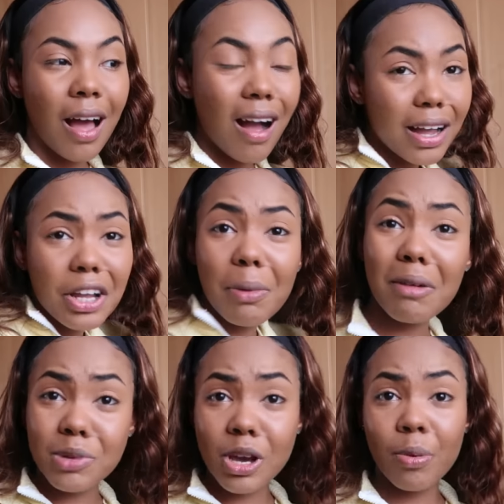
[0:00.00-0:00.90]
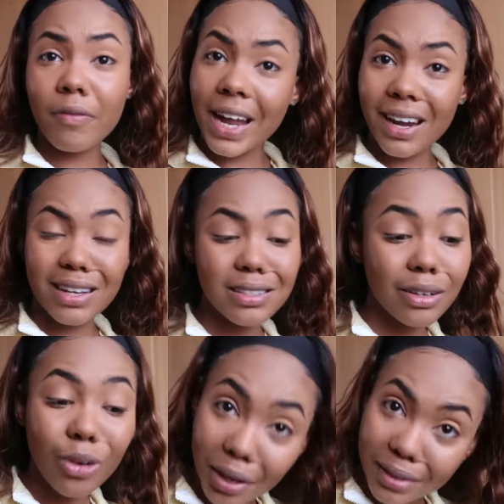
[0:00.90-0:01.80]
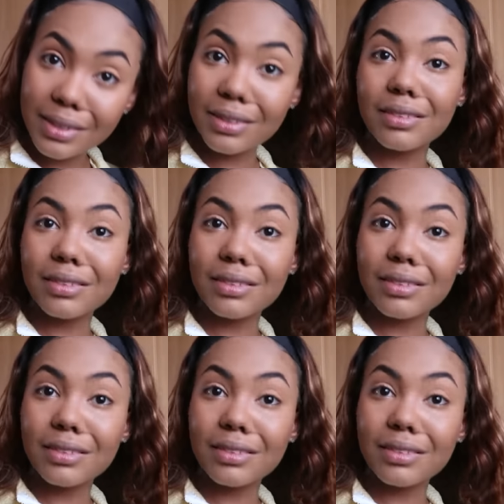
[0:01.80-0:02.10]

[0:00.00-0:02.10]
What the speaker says: How can your man be your provider? I see God,